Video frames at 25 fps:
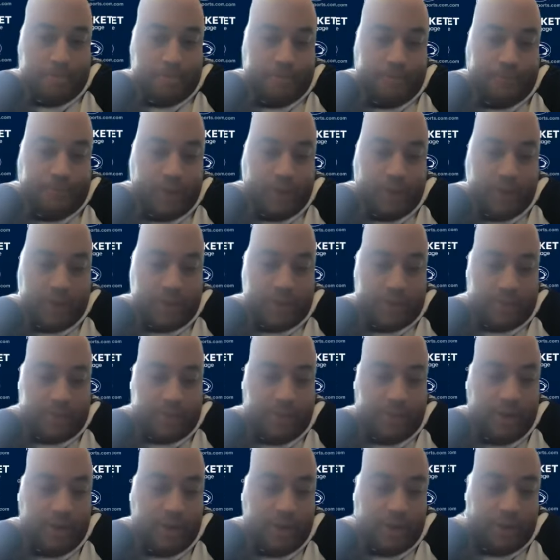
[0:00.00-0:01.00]
Yeah.
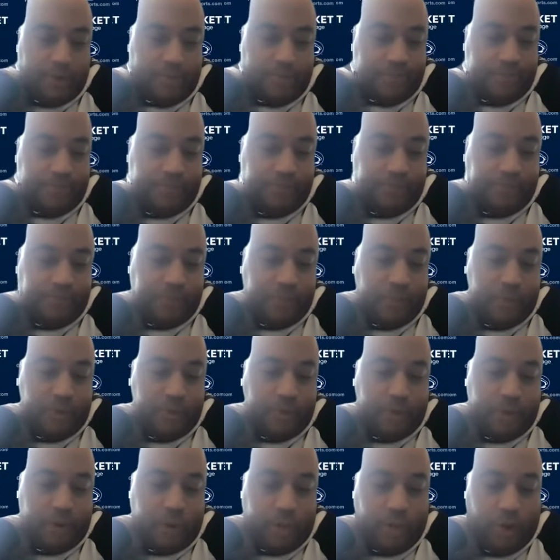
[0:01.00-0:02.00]

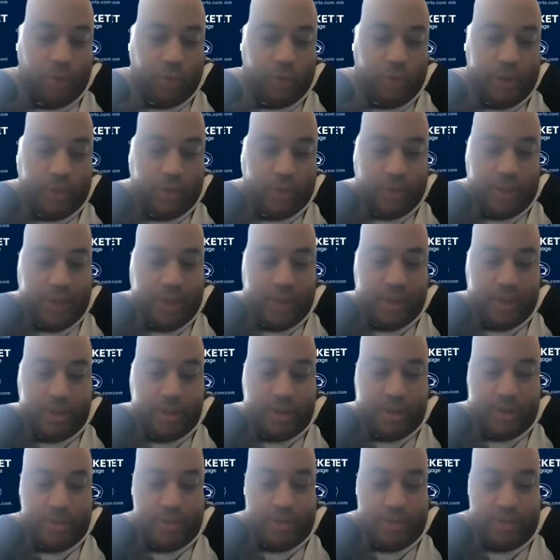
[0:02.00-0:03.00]
We had
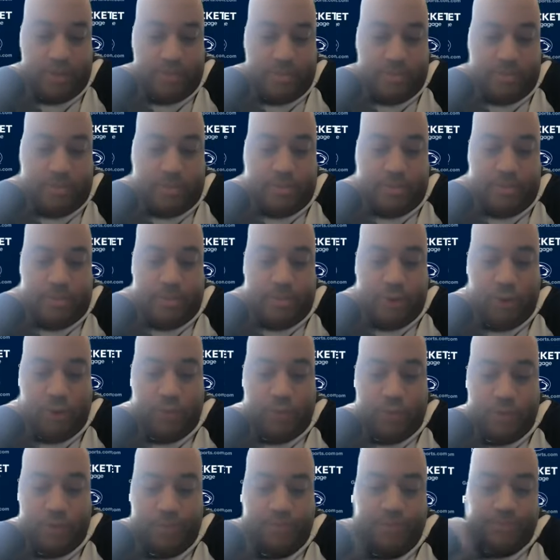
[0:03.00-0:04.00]
to move
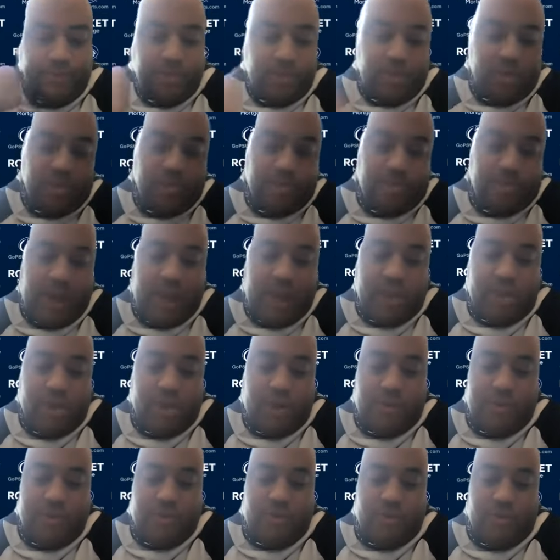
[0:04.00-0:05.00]
some
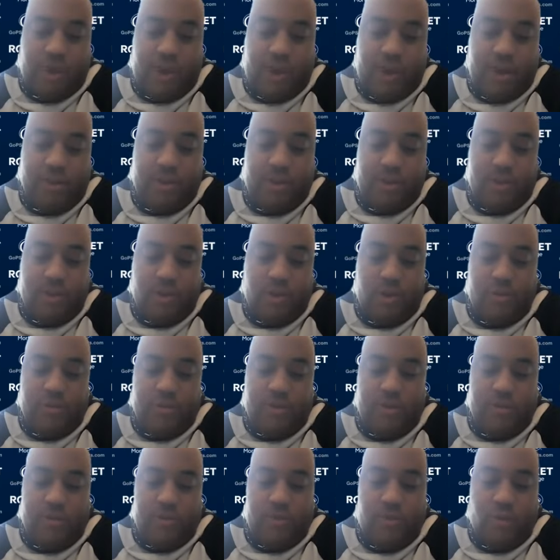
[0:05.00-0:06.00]
matchups around in terms
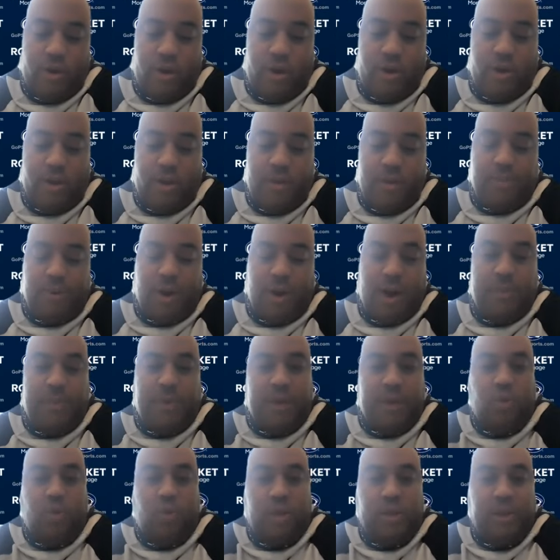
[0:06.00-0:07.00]
of where he
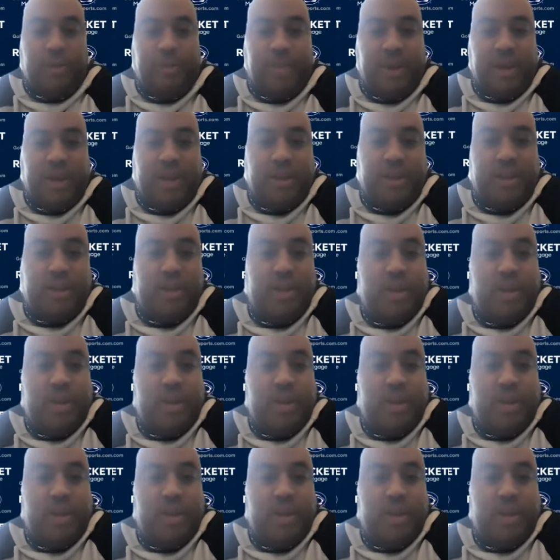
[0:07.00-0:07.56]
probably would have been.